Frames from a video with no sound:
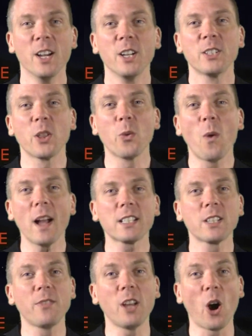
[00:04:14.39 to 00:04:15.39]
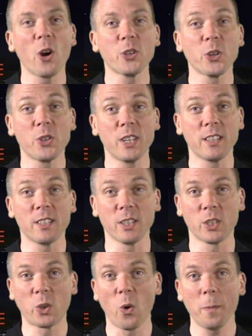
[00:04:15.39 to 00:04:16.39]
To the west of the Archer sits the
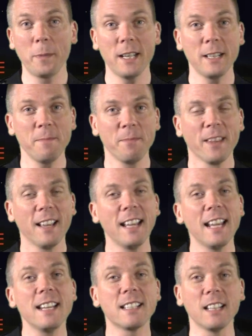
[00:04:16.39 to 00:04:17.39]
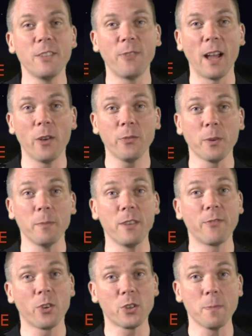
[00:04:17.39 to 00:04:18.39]
Scorpion, easily found from the
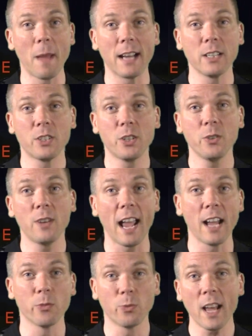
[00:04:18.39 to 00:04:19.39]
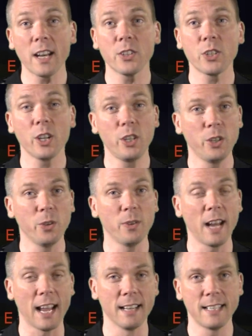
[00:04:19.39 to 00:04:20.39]
first magnitude and reddish-hued
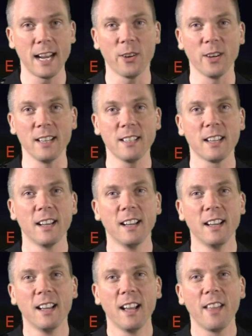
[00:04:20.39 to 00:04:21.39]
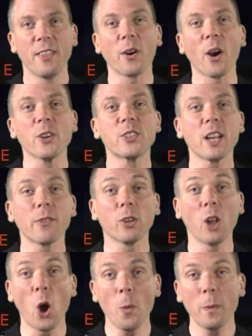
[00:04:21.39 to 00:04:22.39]
Antares. There are
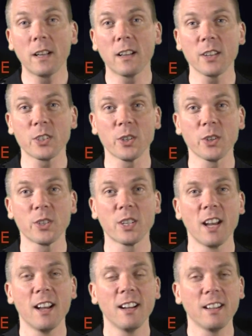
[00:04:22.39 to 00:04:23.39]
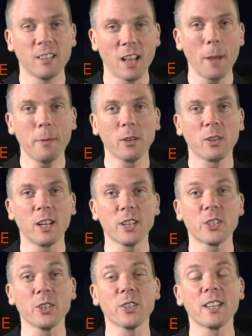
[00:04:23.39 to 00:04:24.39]
several open clusters, globular
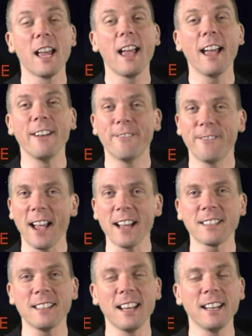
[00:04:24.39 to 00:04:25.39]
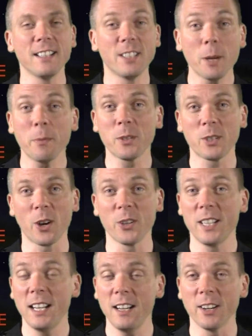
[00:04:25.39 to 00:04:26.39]
clusters, and fascinating double stars
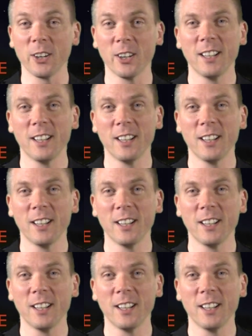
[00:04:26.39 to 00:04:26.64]
here